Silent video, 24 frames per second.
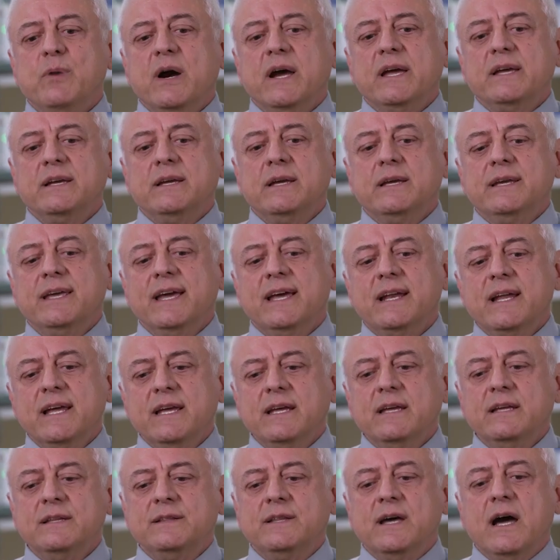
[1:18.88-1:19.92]
By
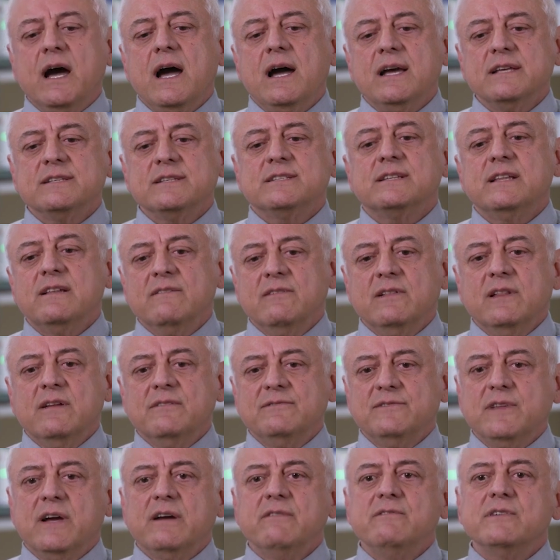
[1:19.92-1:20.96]
getting the highest level
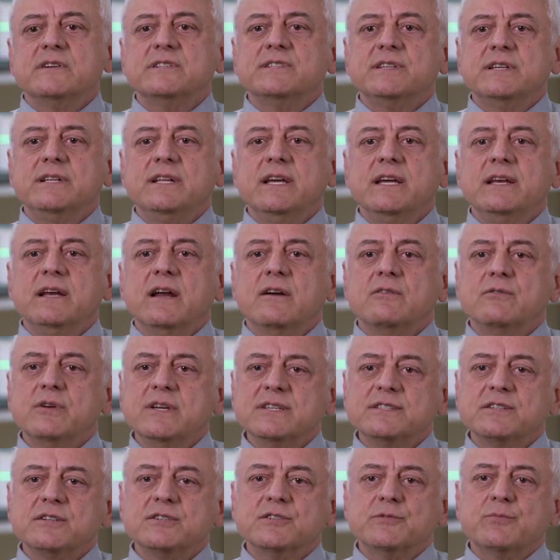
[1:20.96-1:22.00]
of diversity in our
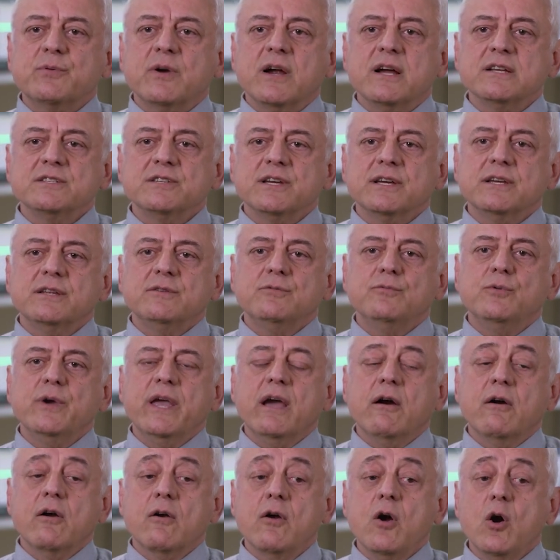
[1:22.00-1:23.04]
research project, we
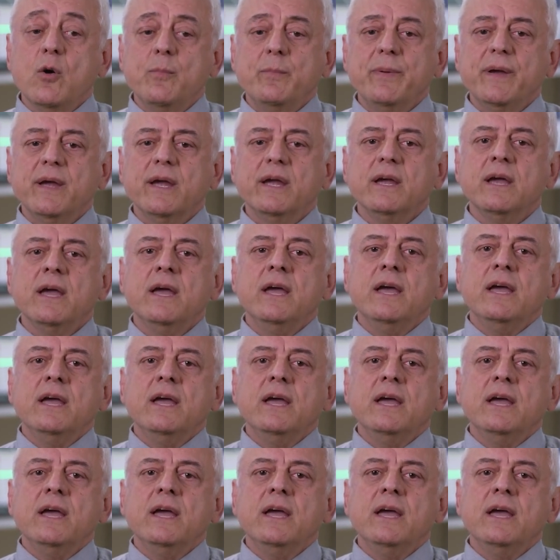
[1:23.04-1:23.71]
are hoping